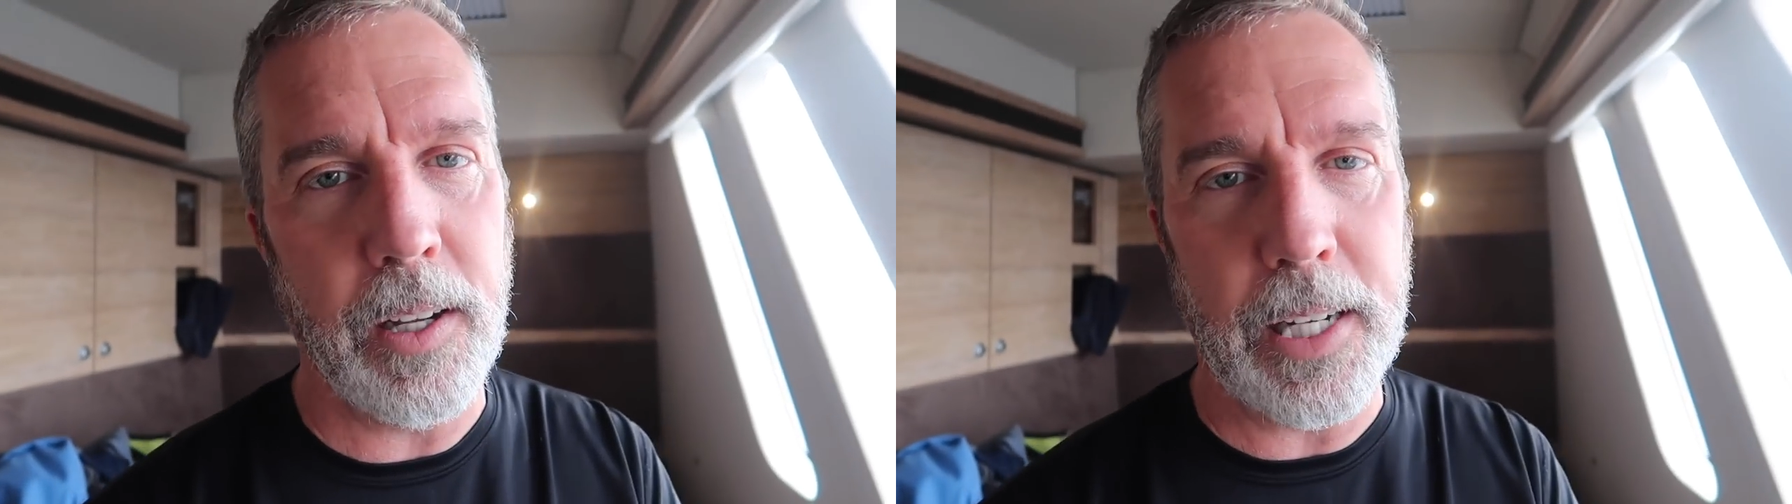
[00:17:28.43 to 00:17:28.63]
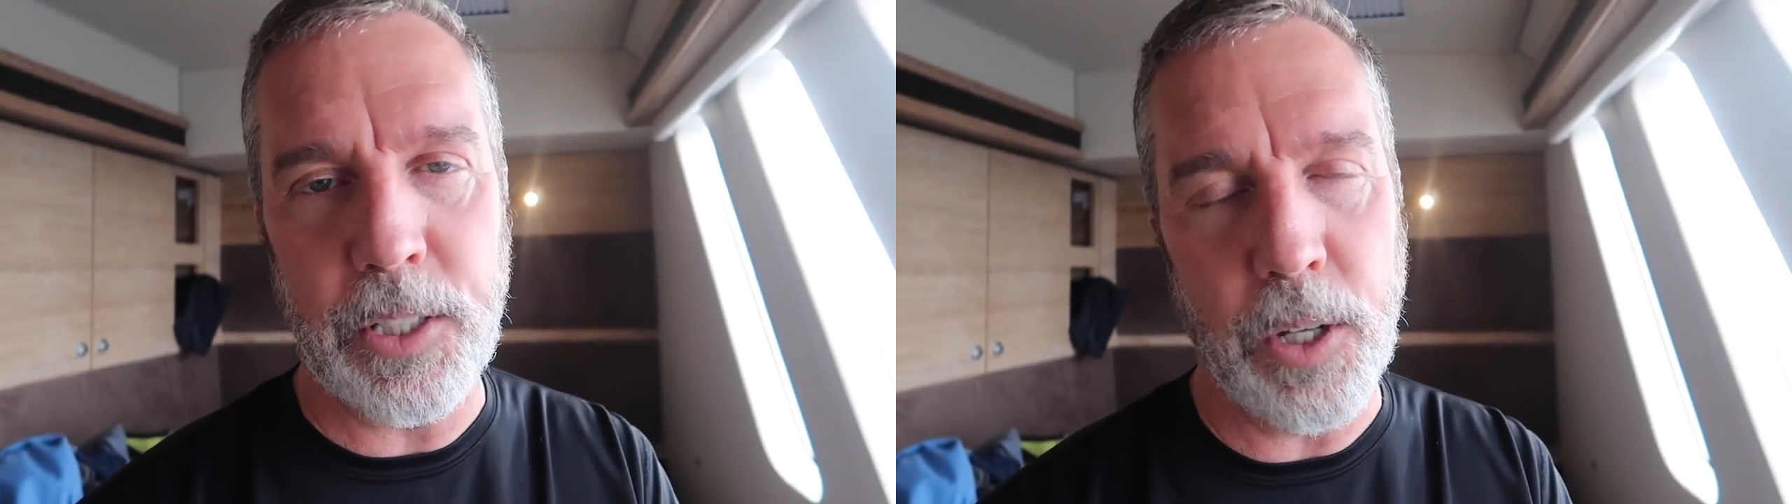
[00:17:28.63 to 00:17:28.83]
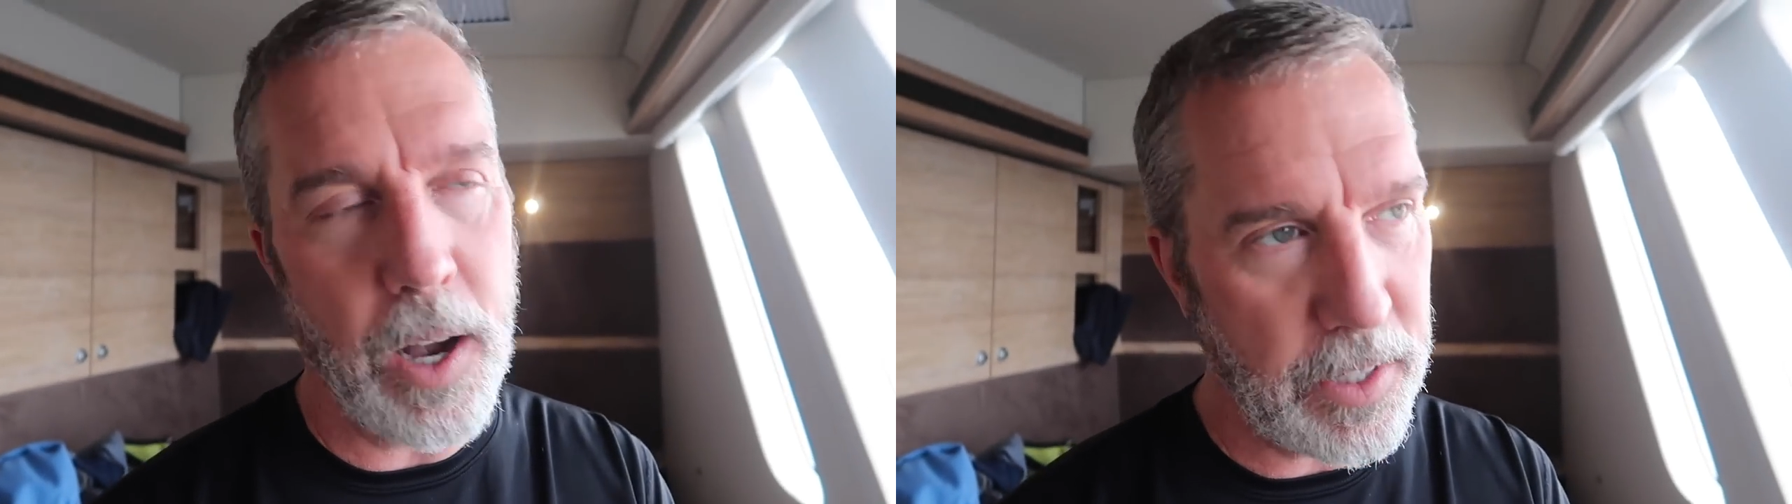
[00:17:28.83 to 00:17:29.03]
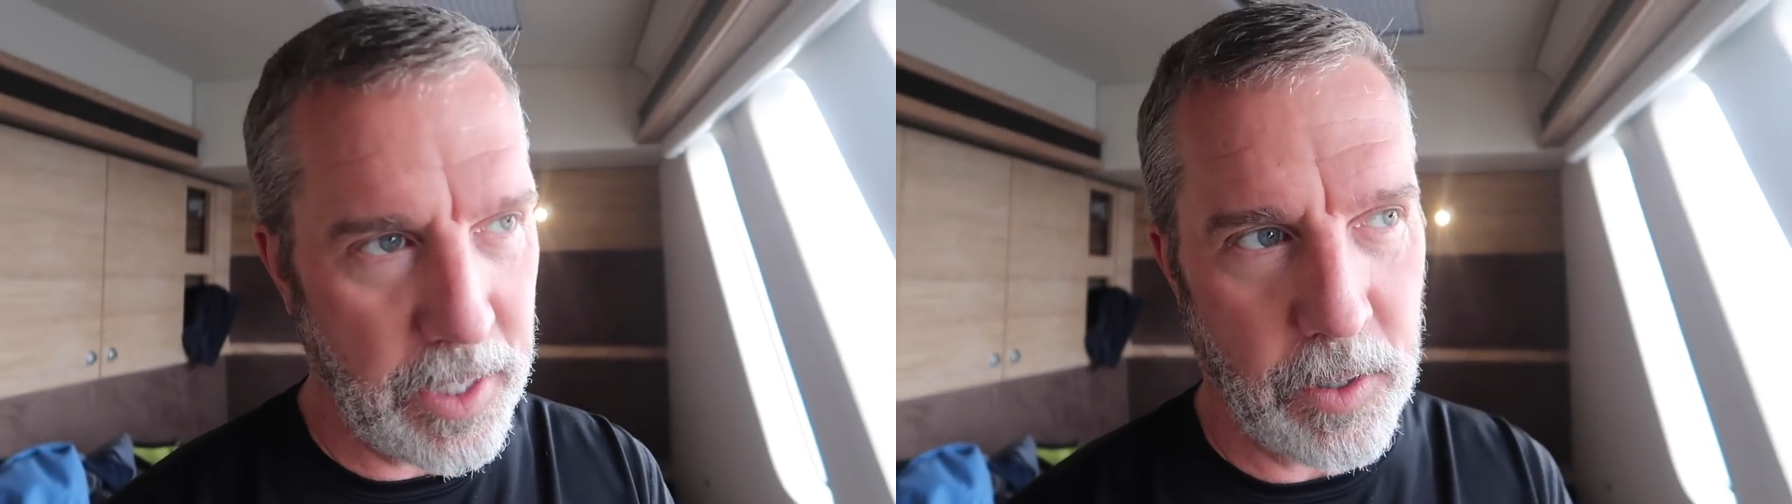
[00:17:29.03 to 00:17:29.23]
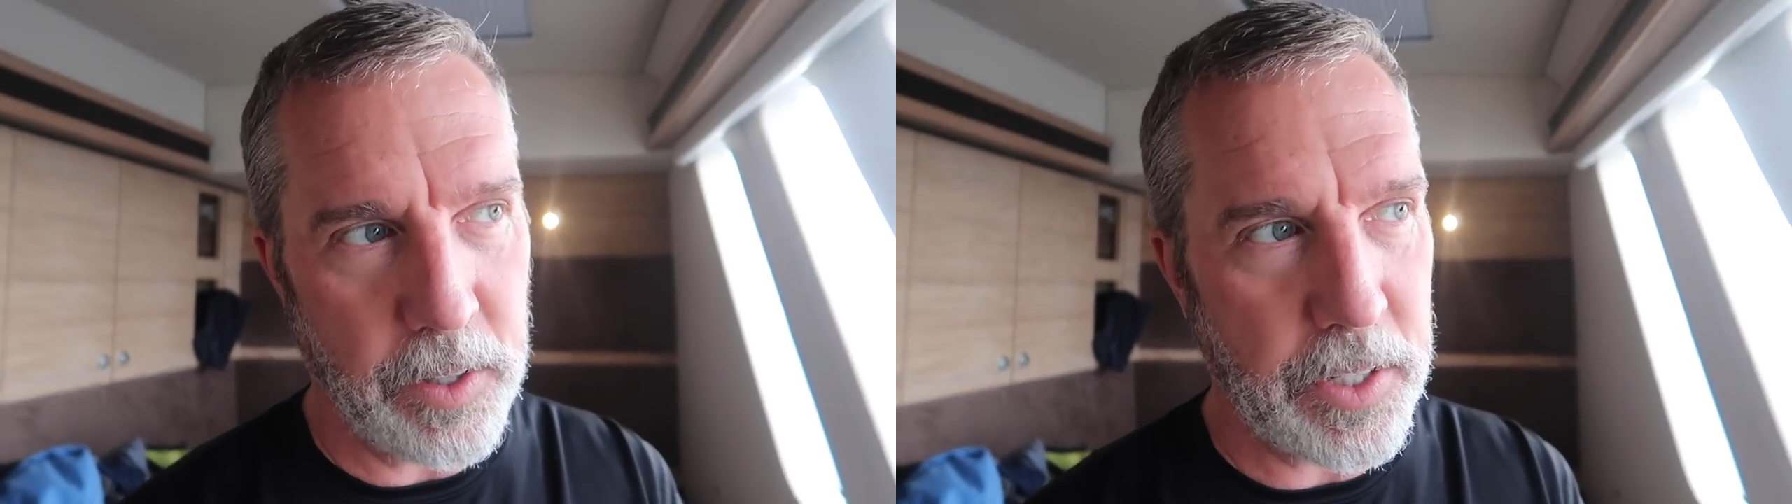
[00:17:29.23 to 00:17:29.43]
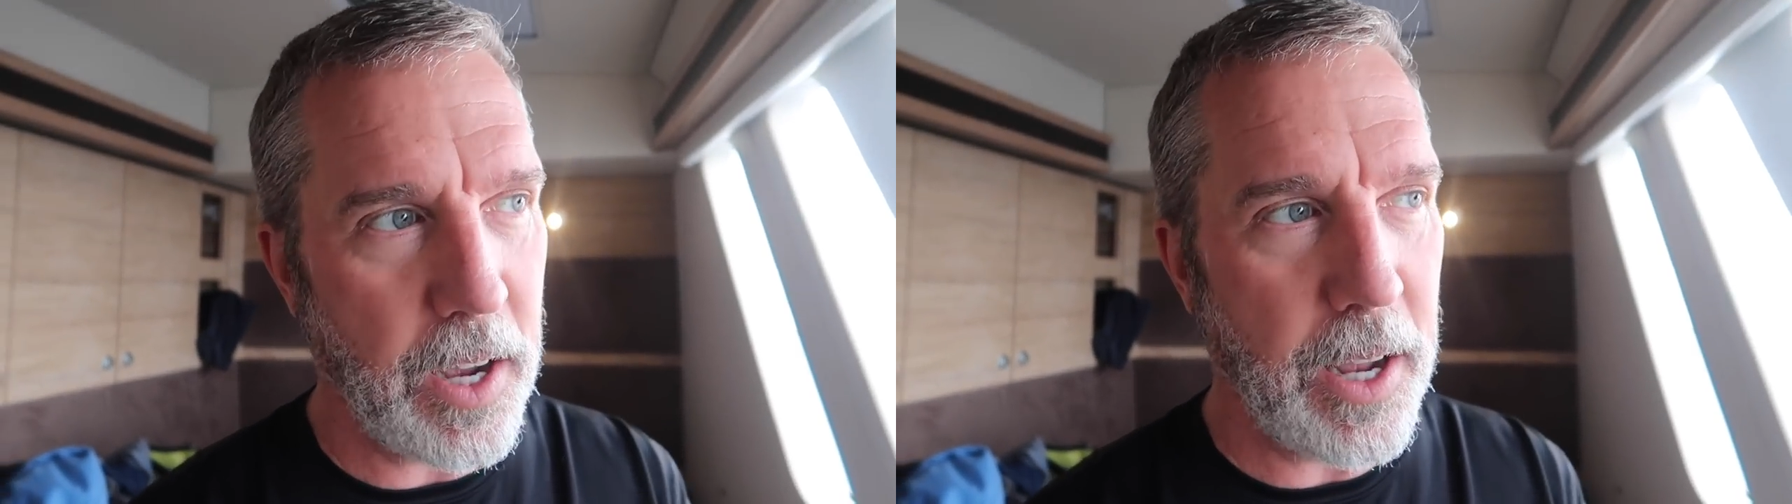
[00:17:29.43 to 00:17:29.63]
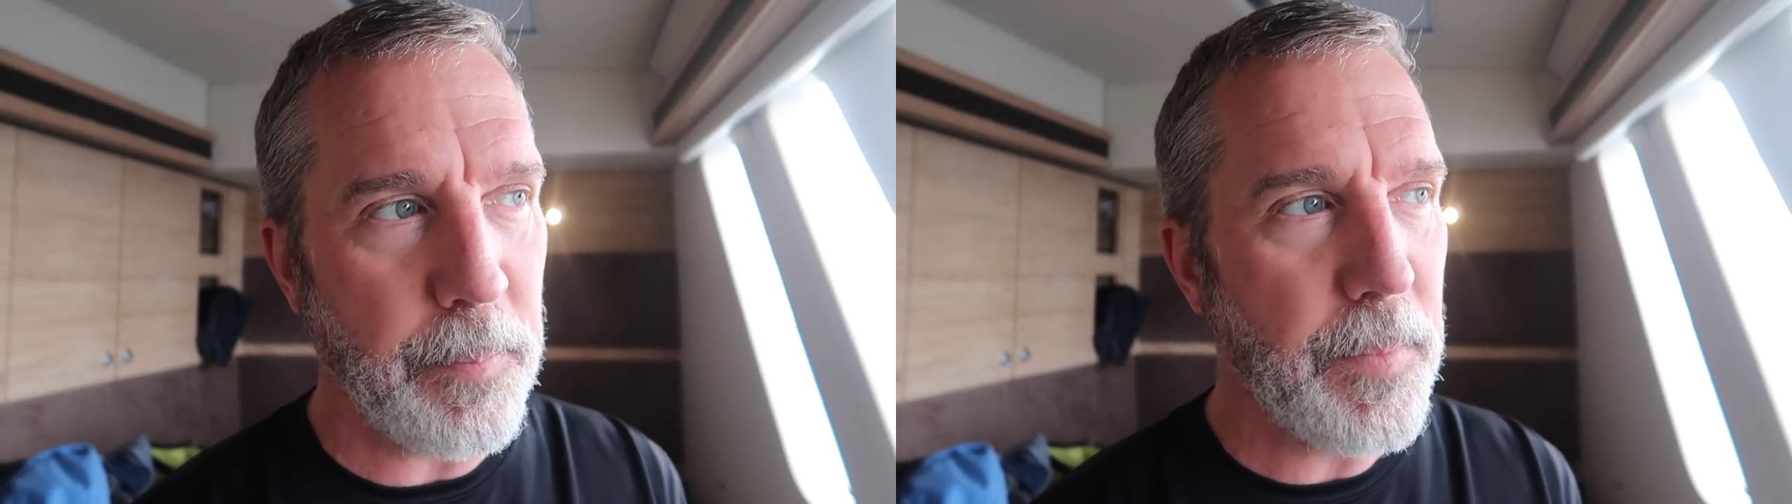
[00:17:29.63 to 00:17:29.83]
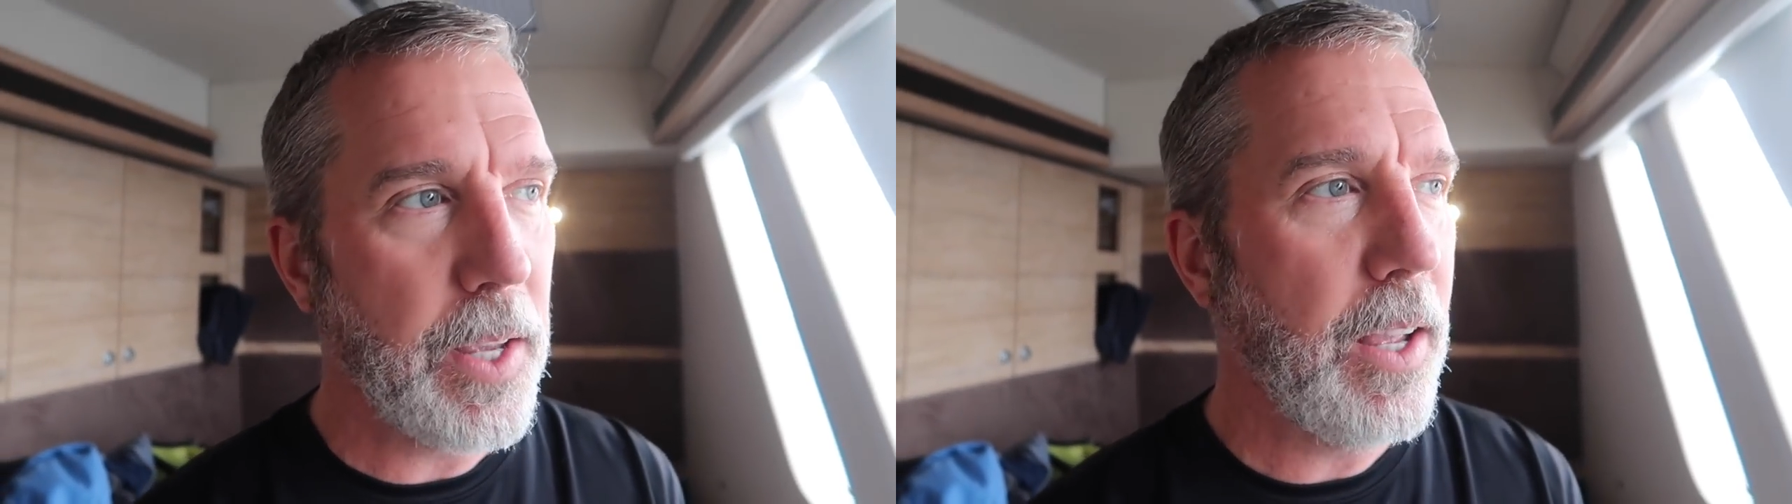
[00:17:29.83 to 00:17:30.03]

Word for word: exhausted all the time.